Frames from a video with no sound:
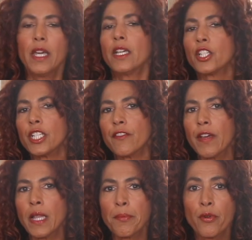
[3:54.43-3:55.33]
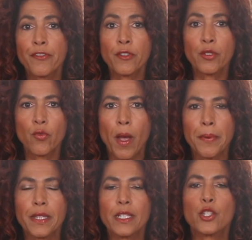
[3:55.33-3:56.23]
She developed peripheral
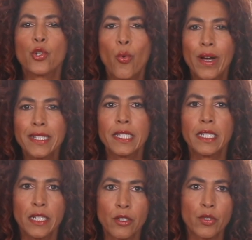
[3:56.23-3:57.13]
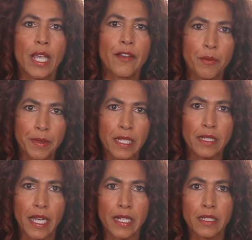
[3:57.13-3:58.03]
neuropathy twenty years after being
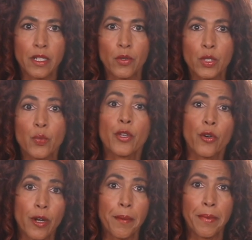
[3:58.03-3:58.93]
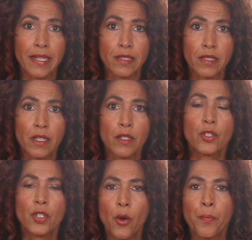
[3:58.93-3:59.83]
diagnosed with her M S.
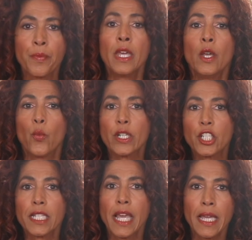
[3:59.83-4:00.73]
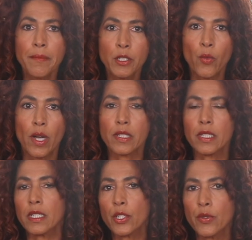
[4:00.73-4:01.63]
So when she came to us
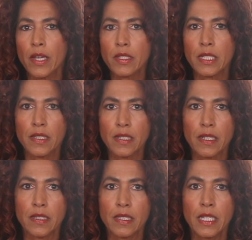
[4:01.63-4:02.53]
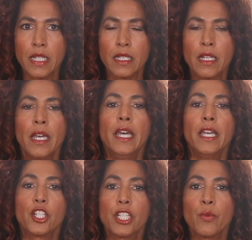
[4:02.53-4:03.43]
in two thousand sixteen,
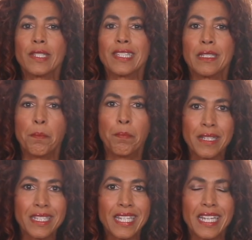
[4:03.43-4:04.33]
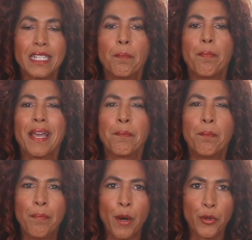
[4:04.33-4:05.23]
she was debilitated by
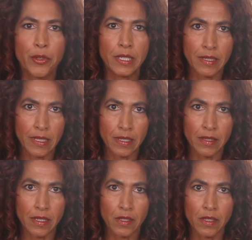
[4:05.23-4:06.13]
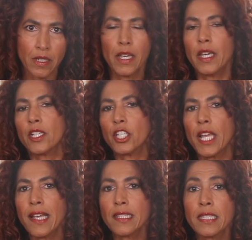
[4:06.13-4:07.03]
both diseases. She
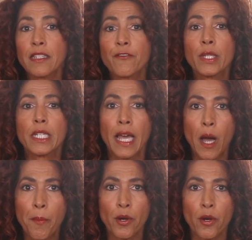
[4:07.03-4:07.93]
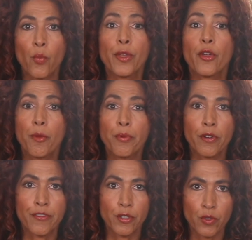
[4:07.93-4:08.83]
asked us if we could help her with her
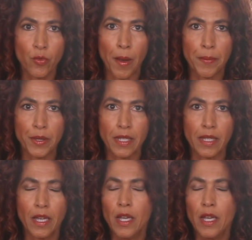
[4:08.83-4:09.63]
peripheral neuropathy.